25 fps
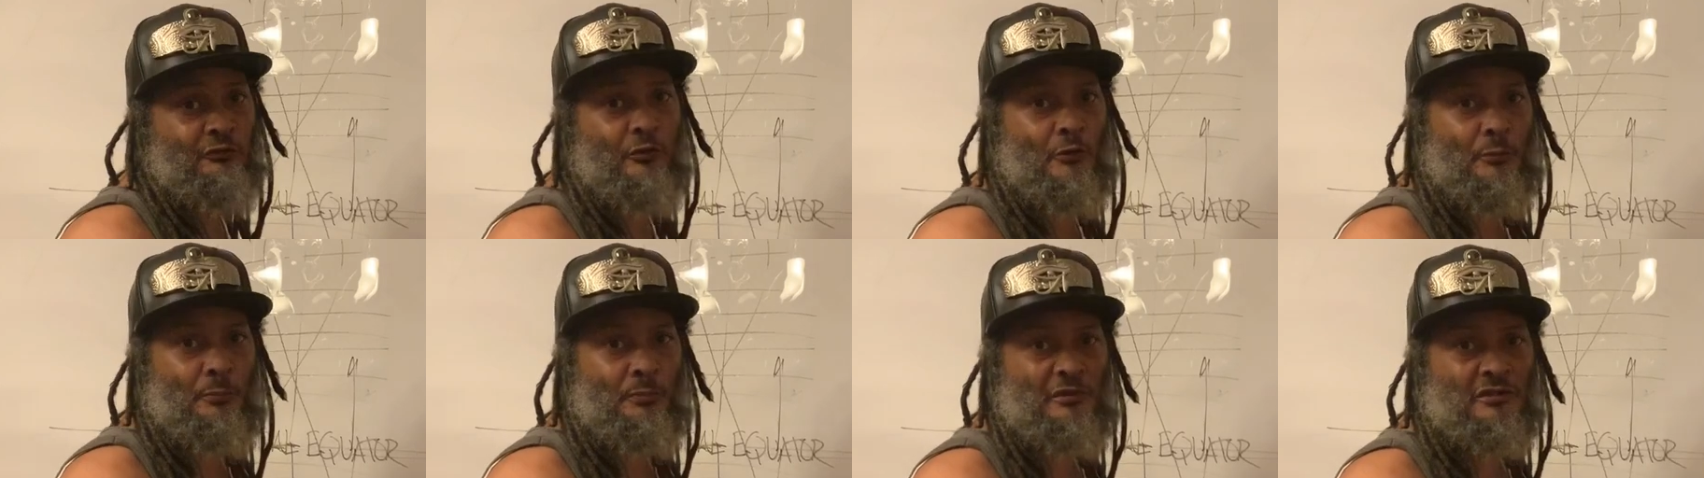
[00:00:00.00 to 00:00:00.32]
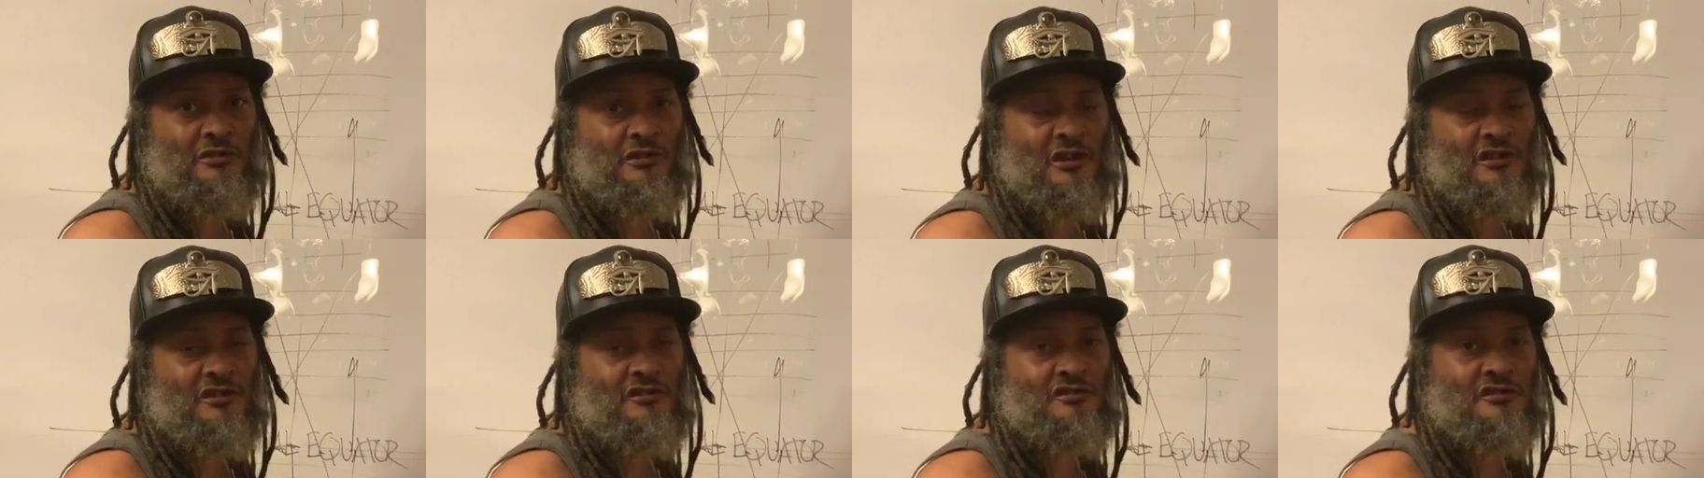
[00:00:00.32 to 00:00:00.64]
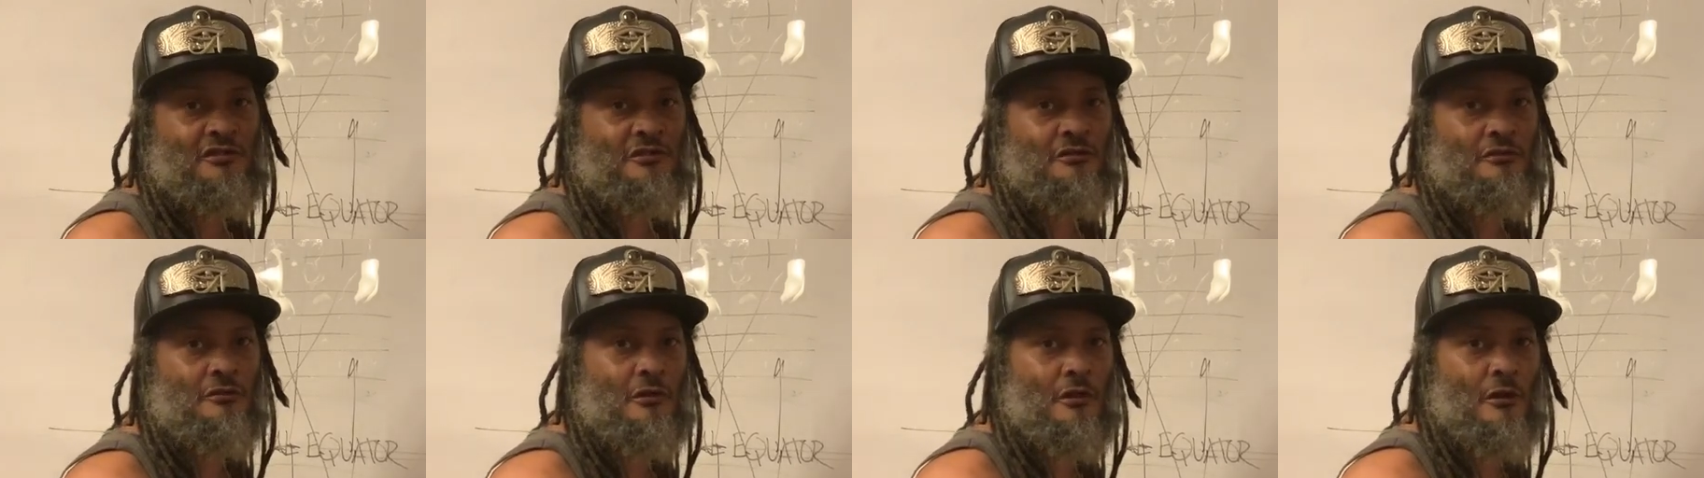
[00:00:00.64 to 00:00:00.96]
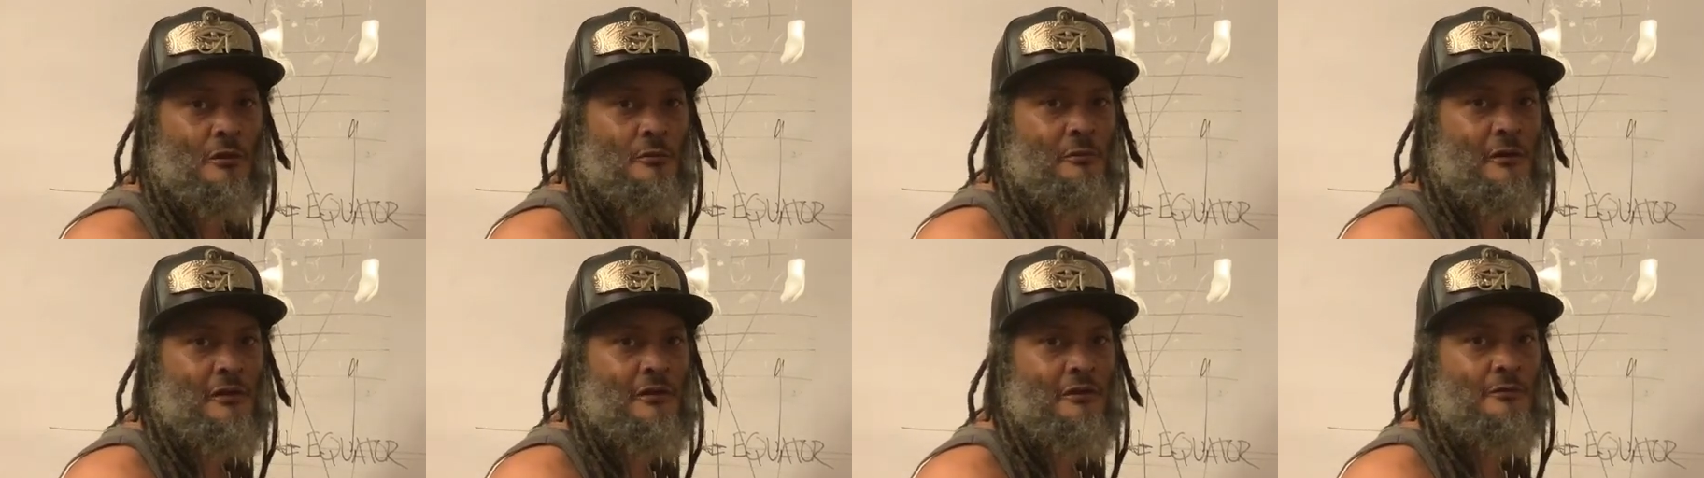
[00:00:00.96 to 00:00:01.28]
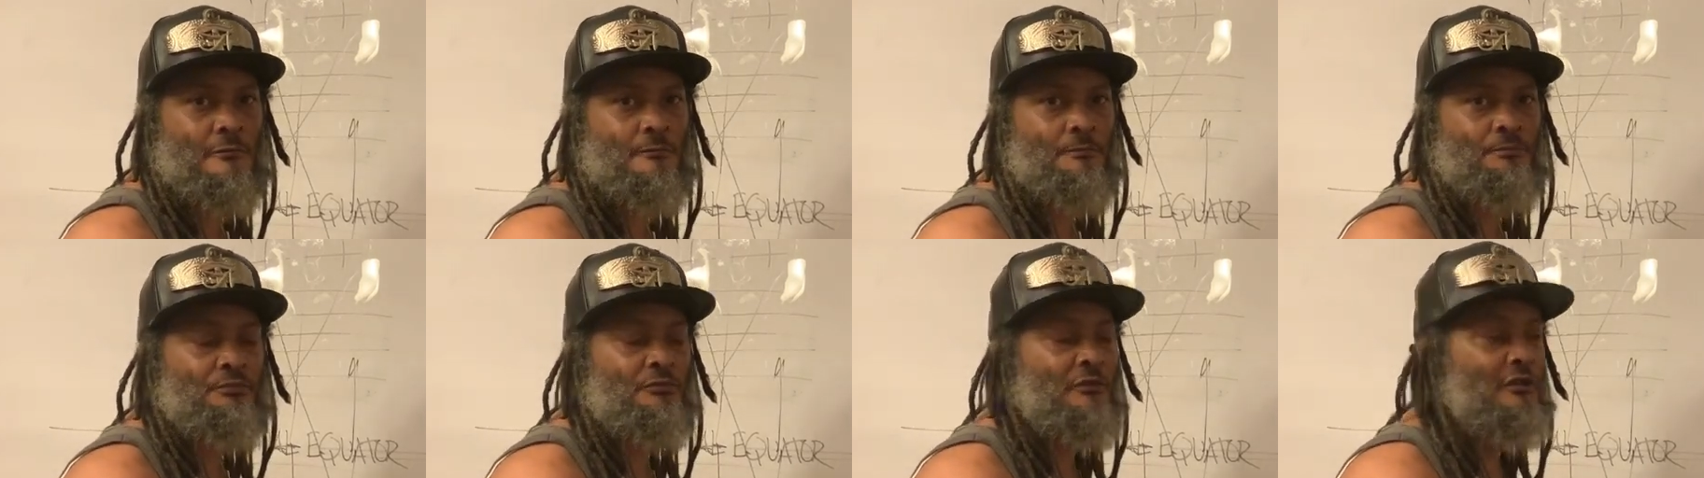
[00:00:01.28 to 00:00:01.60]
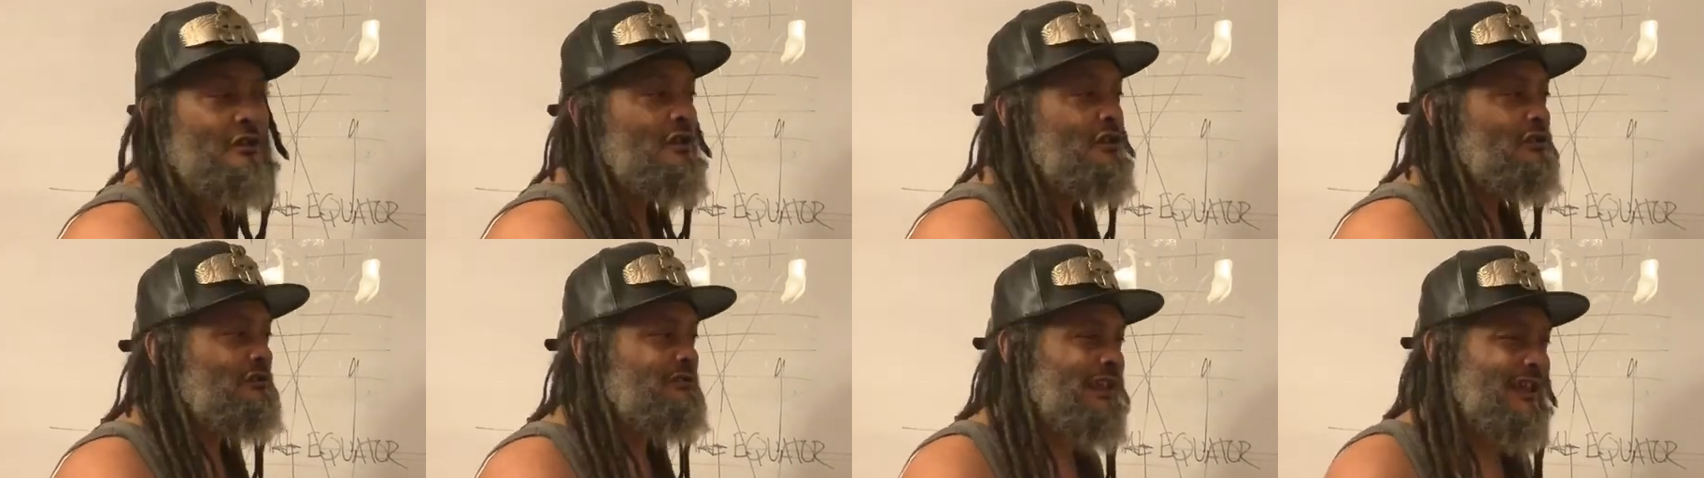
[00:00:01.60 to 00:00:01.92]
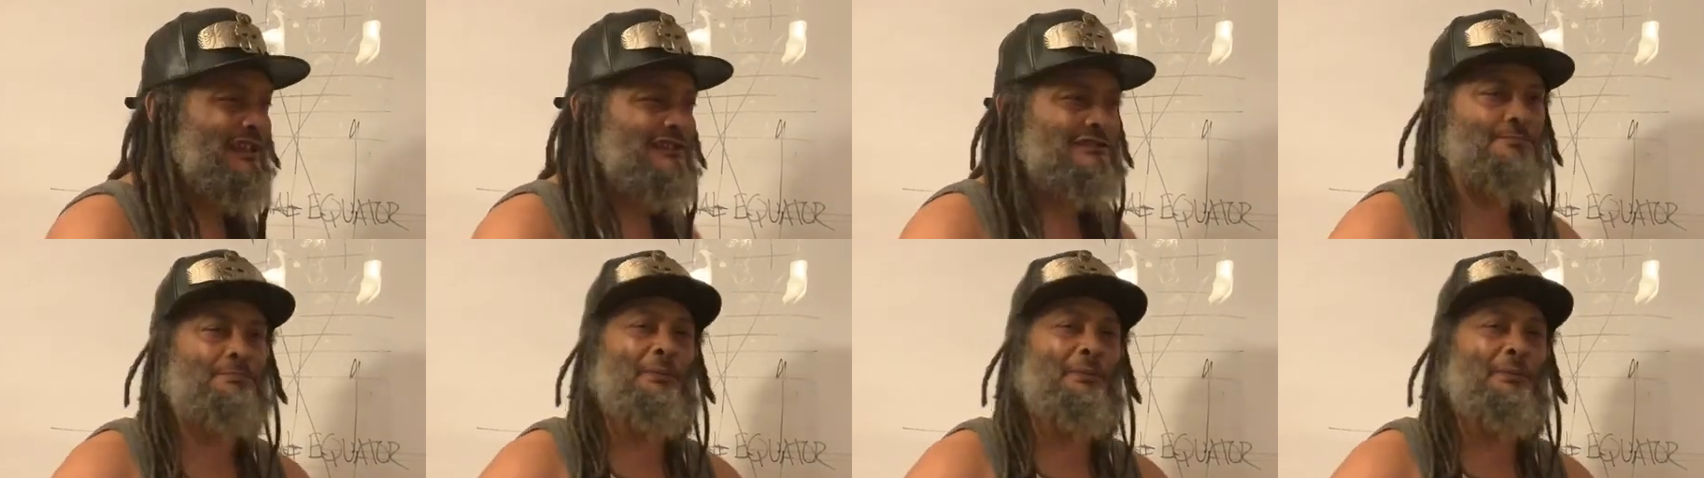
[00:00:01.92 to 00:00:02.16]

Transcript: for prediction, right? That's